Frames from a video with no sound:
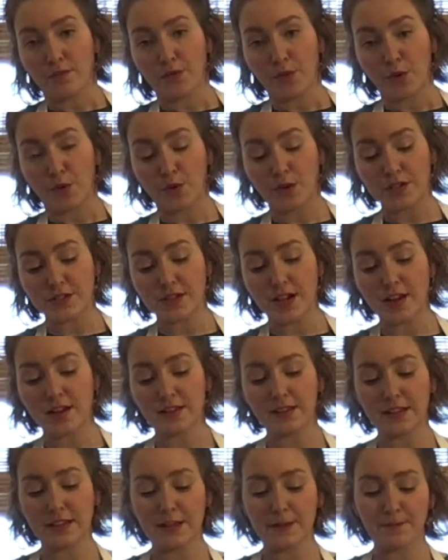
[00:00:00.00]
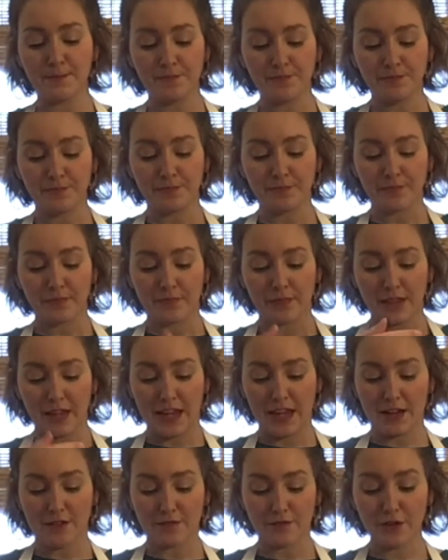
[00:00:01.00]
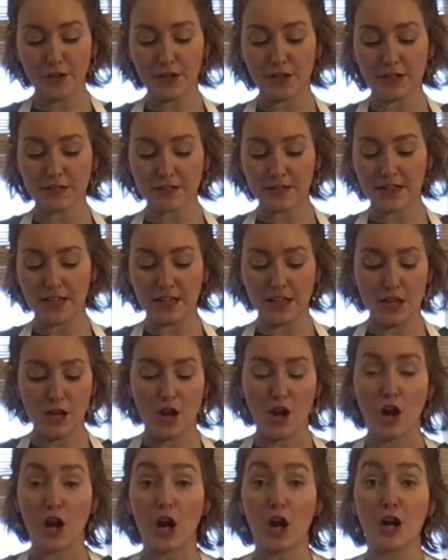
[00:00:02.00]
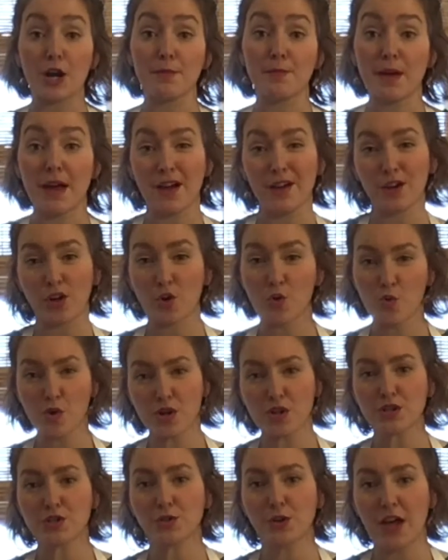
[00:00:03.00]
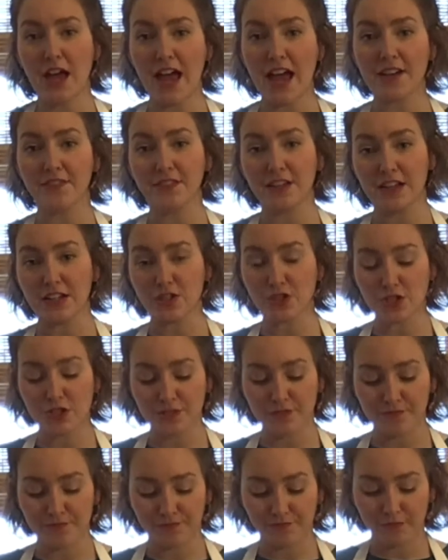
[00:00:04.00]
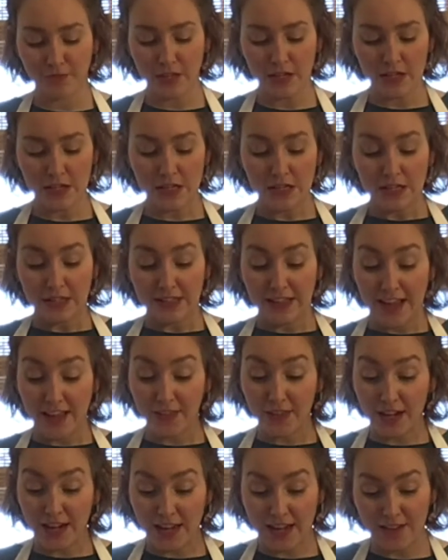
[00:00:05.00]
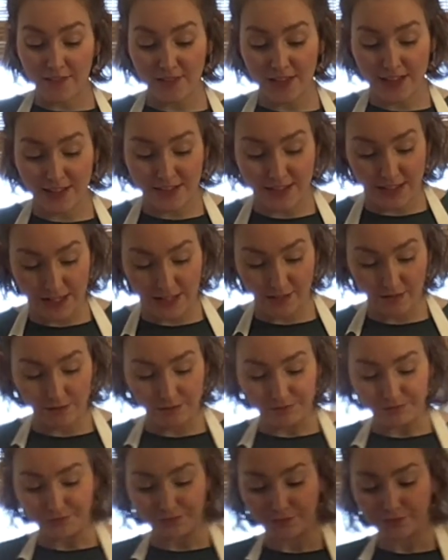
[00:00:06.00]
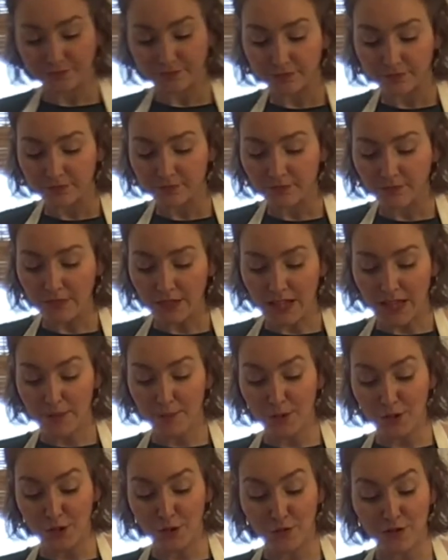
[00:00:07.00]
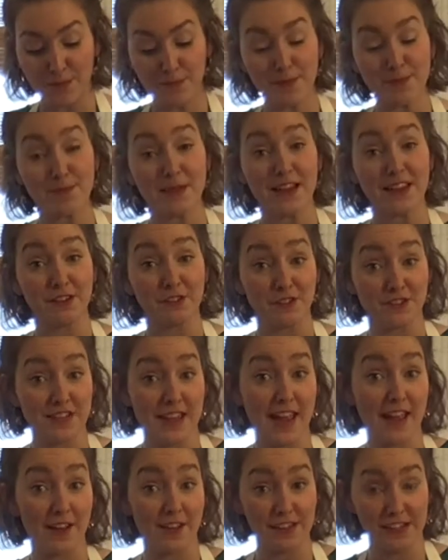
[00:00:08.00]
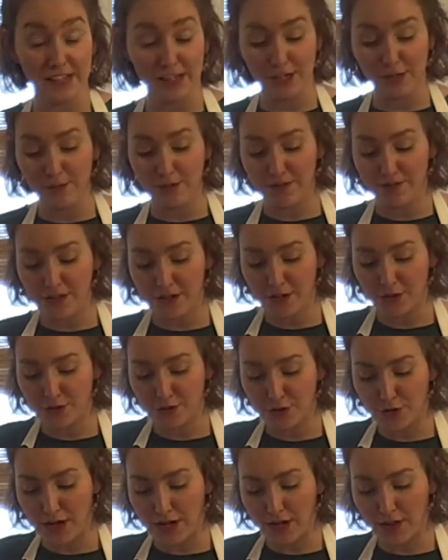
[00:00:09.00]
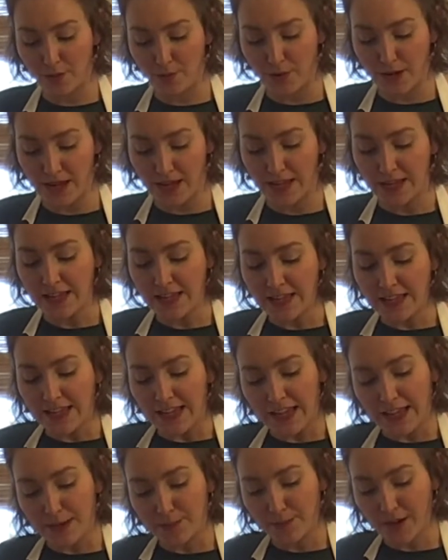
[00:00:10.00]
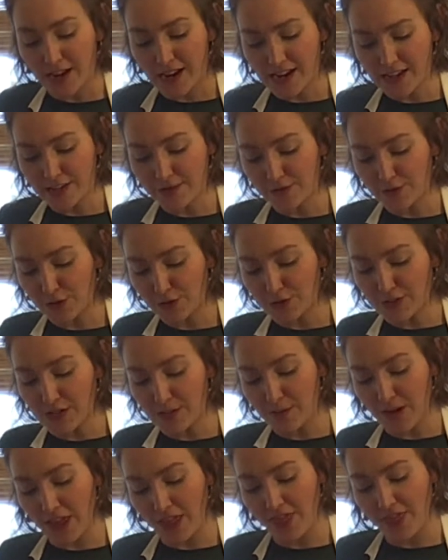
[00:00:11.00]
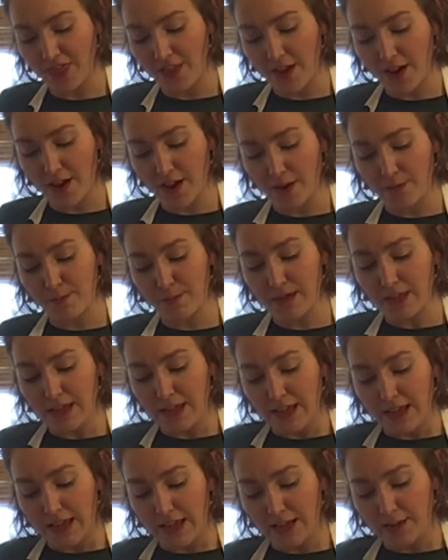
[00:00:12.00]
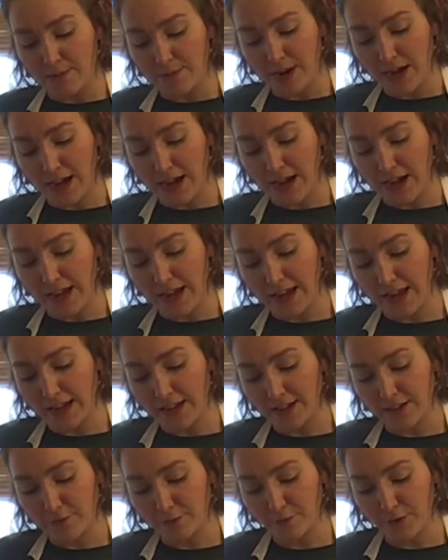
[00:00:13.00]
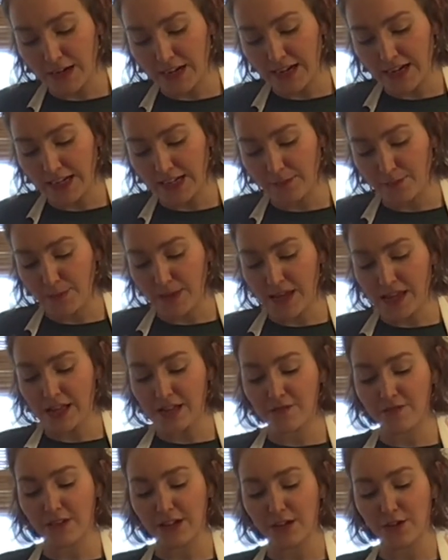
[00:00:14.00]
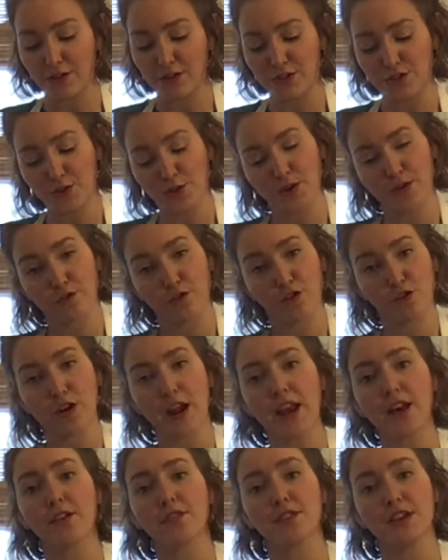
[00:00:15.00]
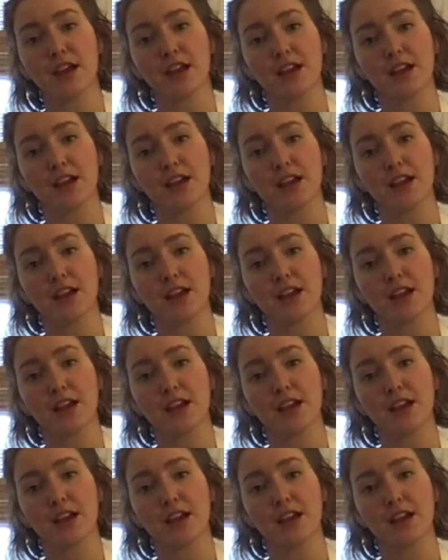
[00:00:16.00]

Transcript: horizontally and vertically, are about 1/4 to 1/2 inch. Now that I have that done, I'm going to grip my little tail here. My fingers are out of the way, and I'm kind of using my thumb and my ring and pinky finger to sort of cradle the